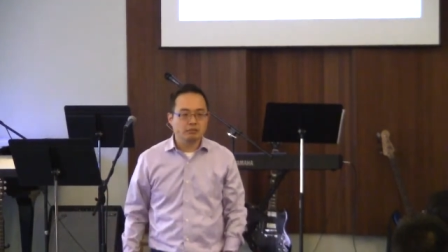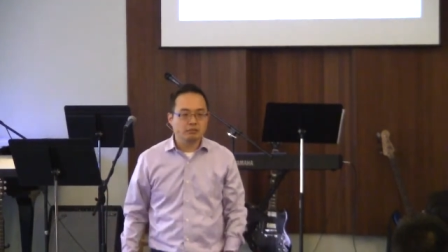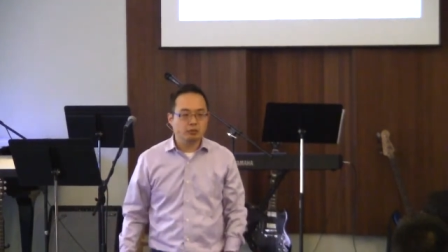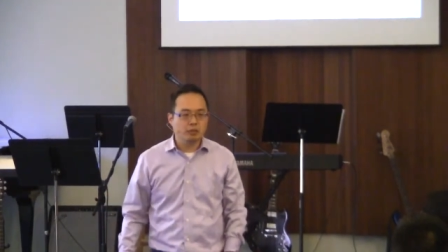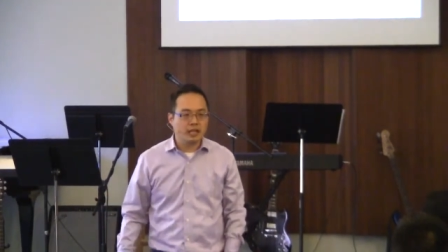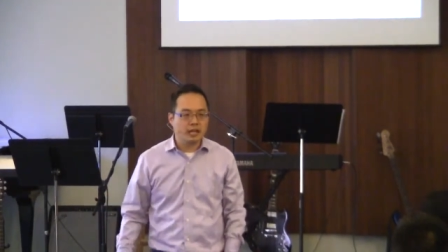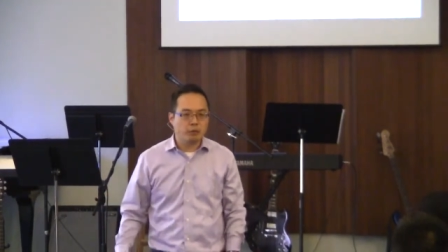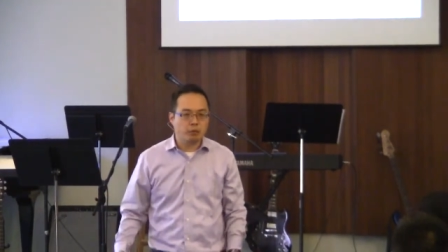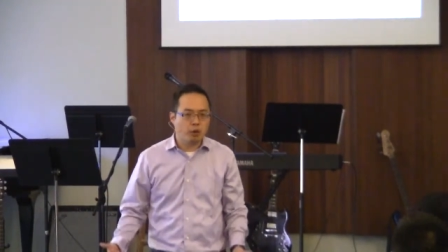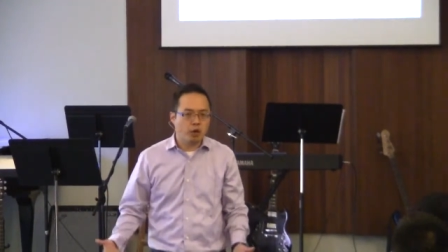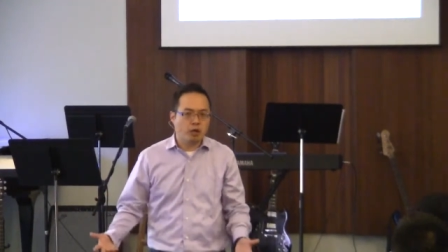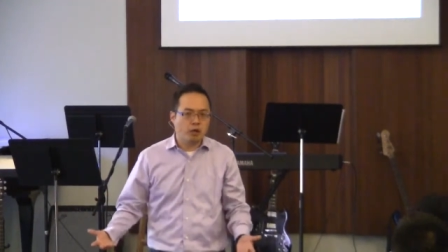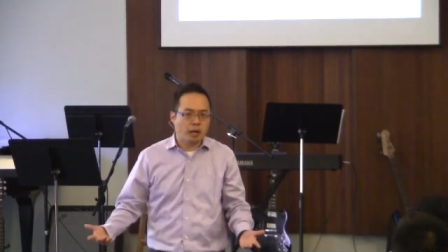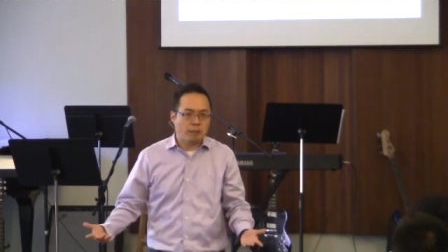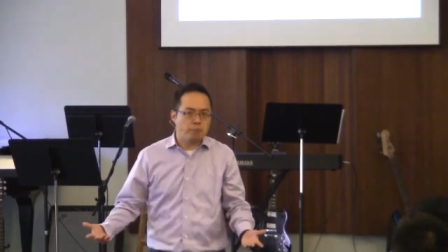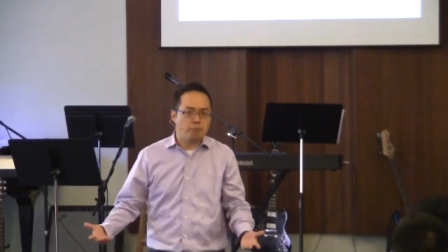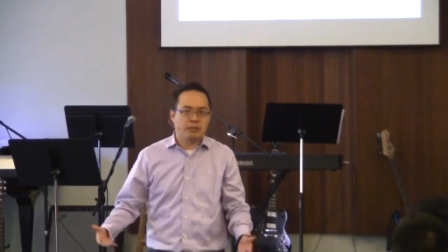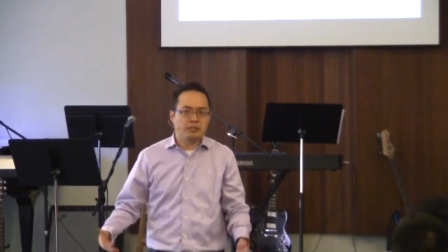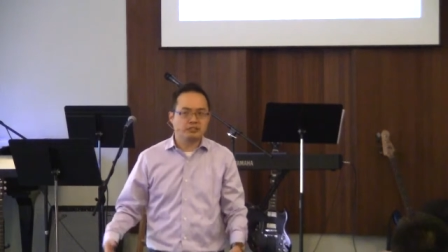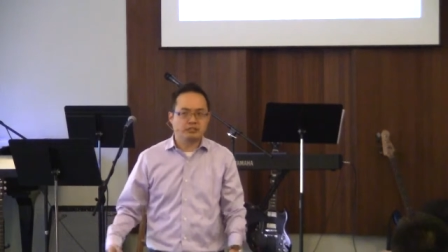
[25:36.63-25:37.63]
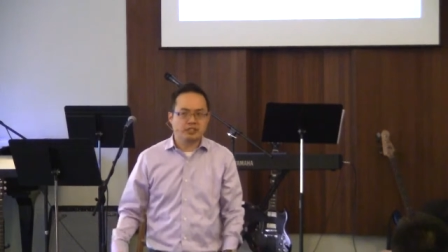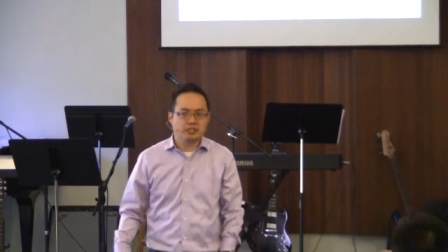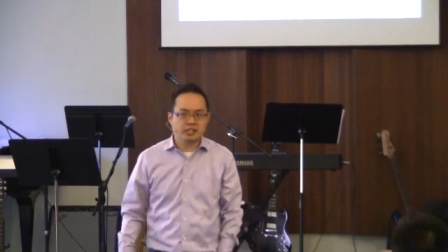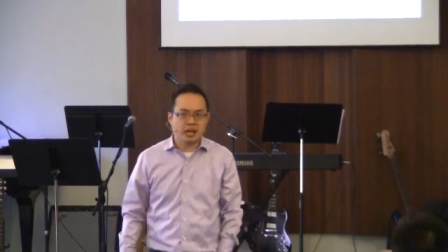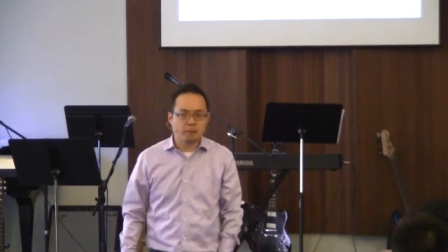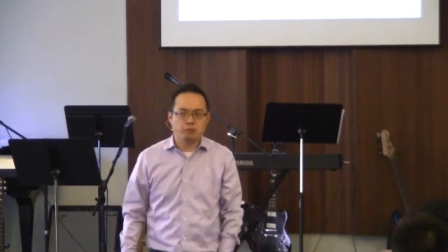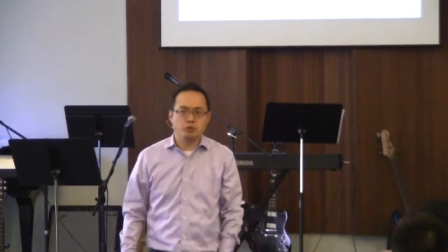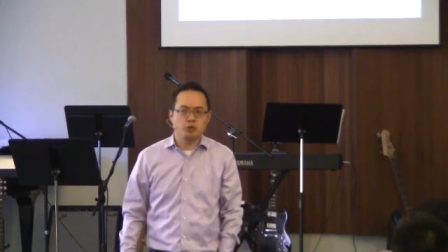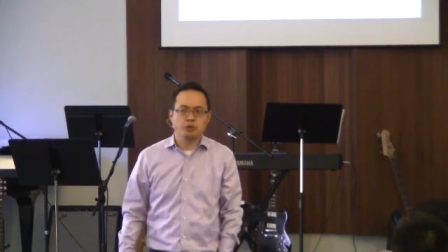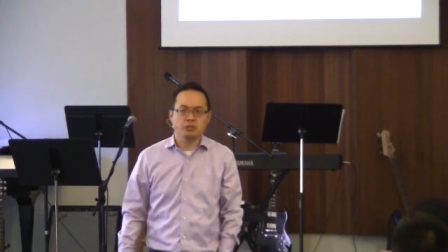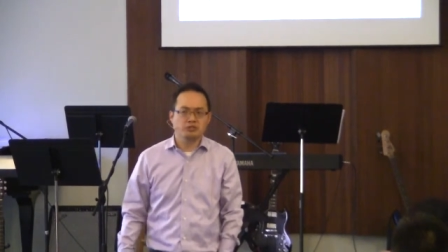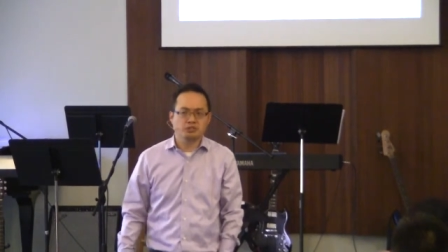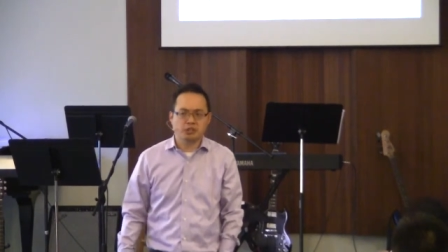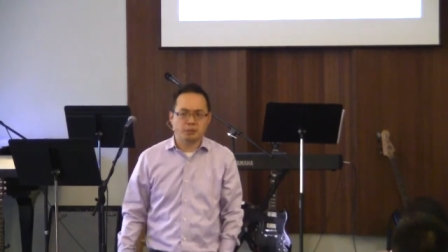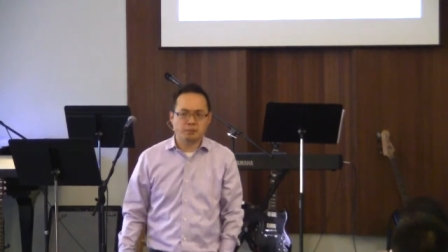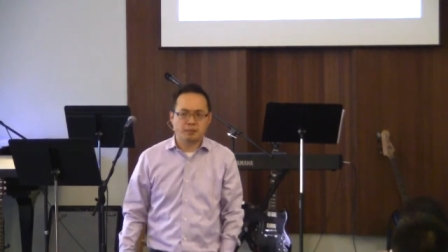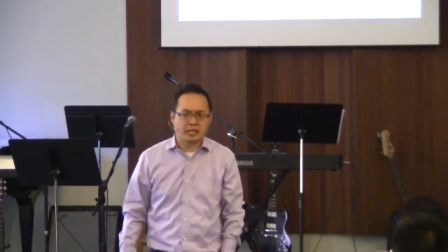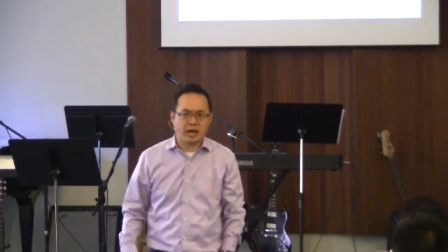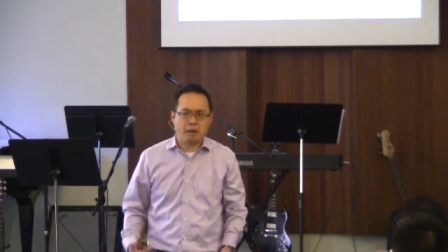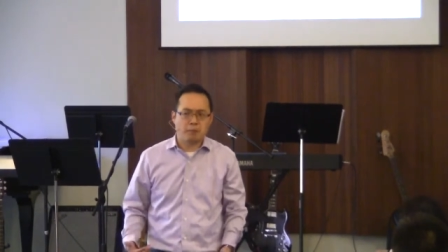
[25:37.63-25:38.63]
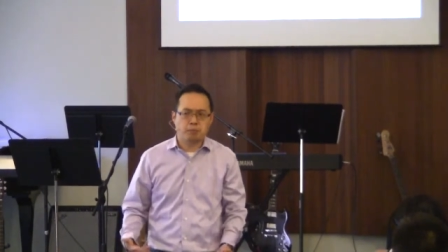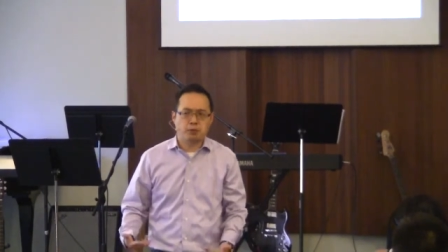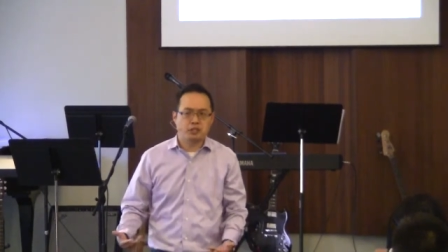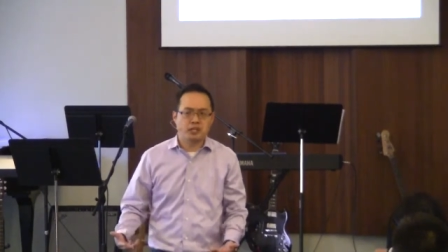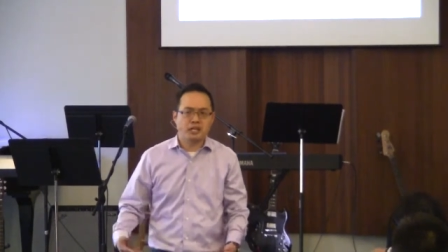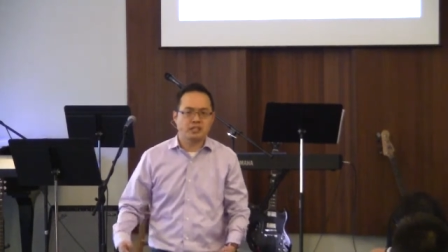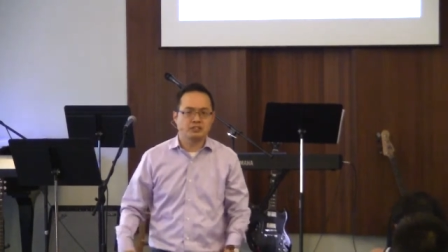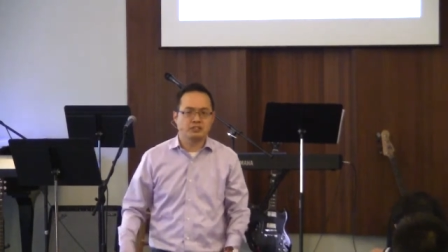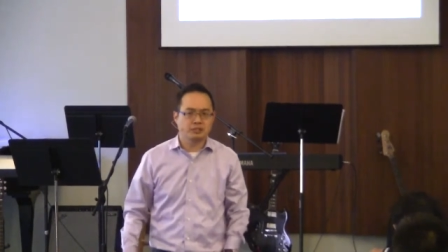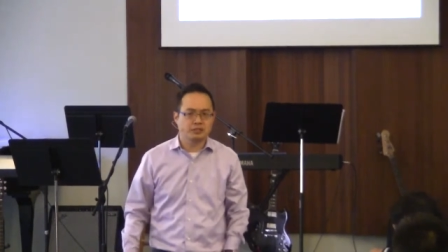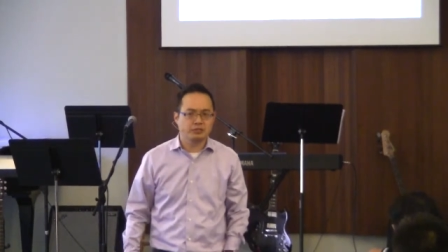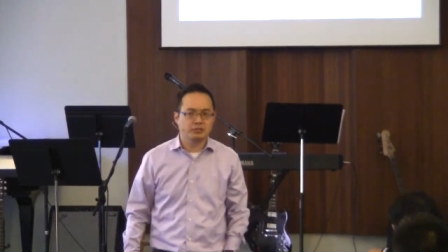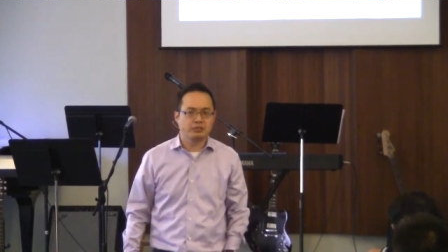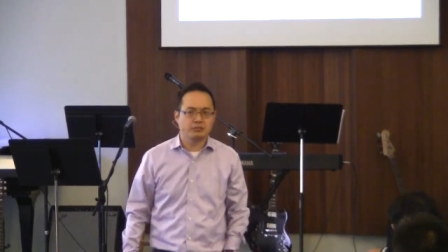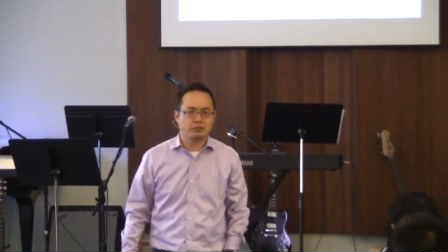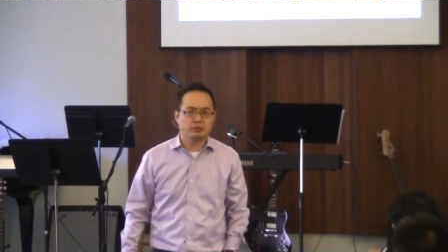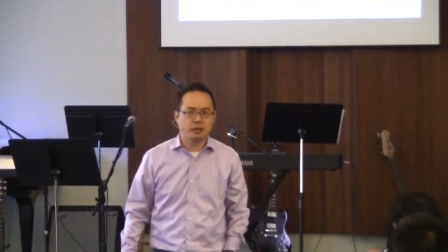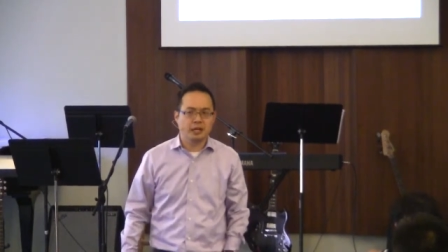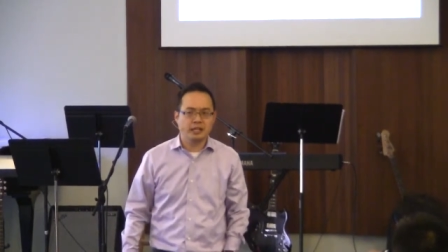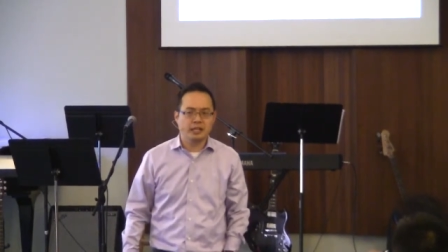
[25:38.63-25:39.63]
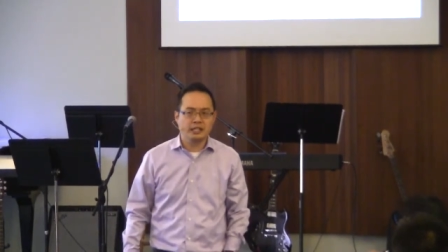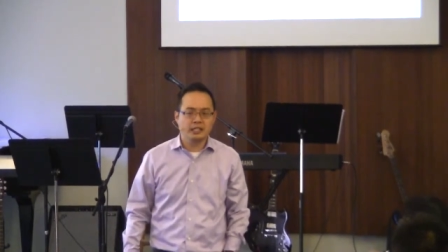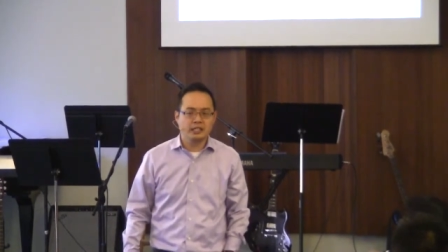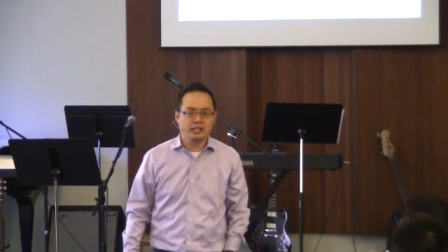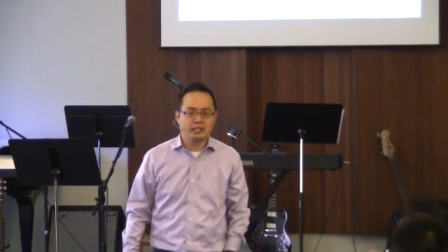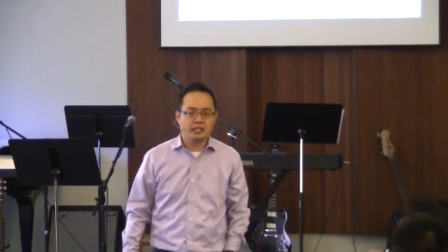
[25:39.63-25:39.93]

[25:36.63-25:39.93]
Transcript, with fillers: We're like, well, I'm busy, I'm doing something, I'm productive, right?